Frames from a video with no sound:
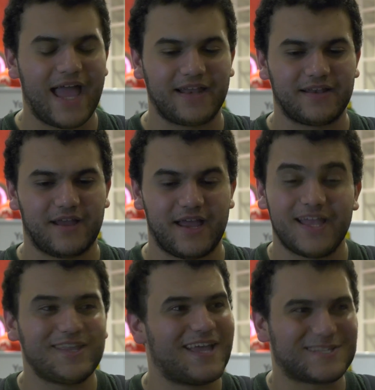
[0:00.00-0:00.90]
and it,
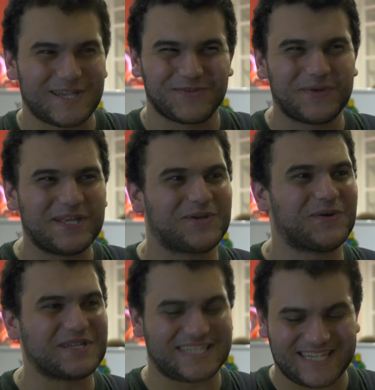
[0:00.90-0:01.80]
it's it's really
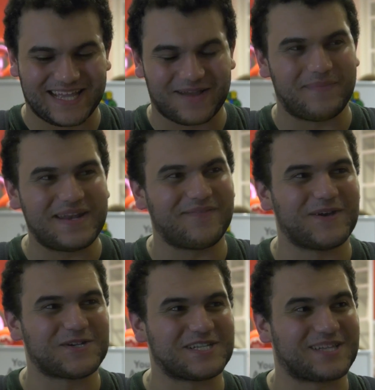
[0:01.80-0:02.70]
cool to see like a mini
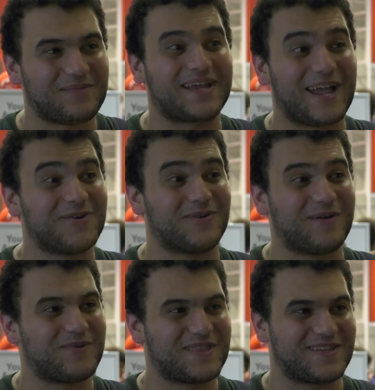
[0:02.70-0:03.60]
version of something I grew
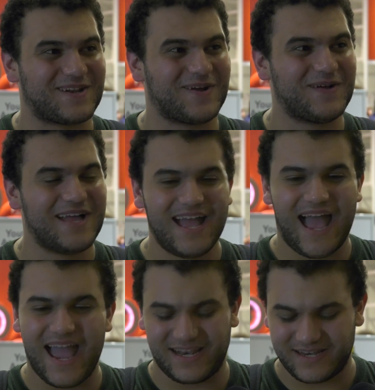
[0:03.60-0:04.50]
up with, you know,
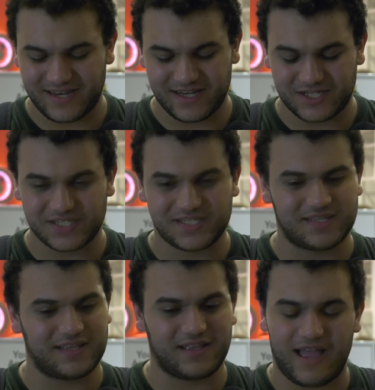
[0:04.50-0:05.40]
and
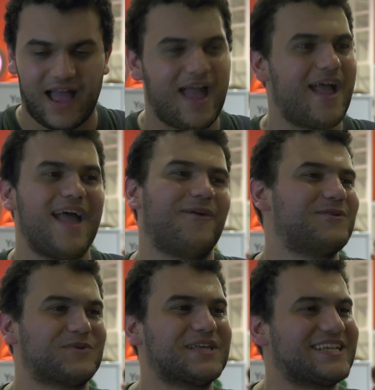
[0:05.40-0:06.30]
just it
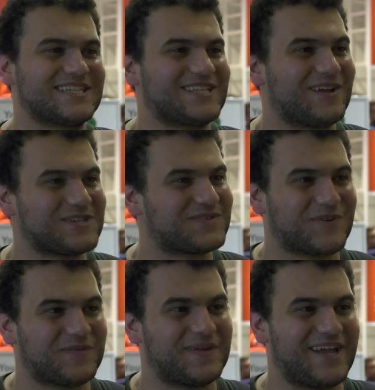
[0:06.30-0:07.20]
was really nostalgic
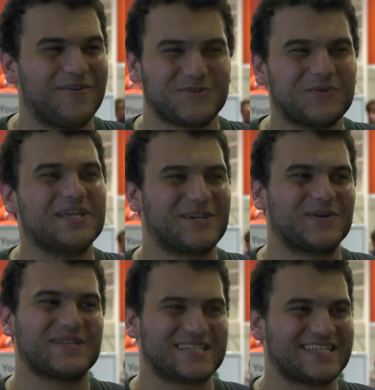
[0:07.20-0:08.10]
for me. It was really
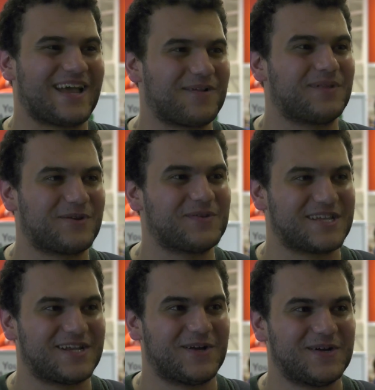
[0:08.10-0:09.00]
cool to sit down and play with
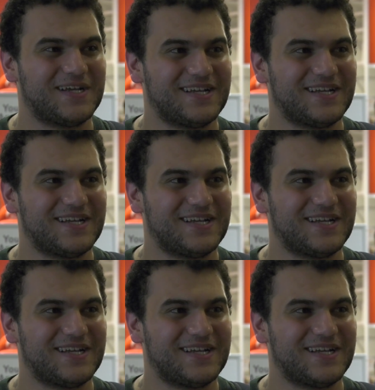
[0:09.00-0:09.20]
it, you know.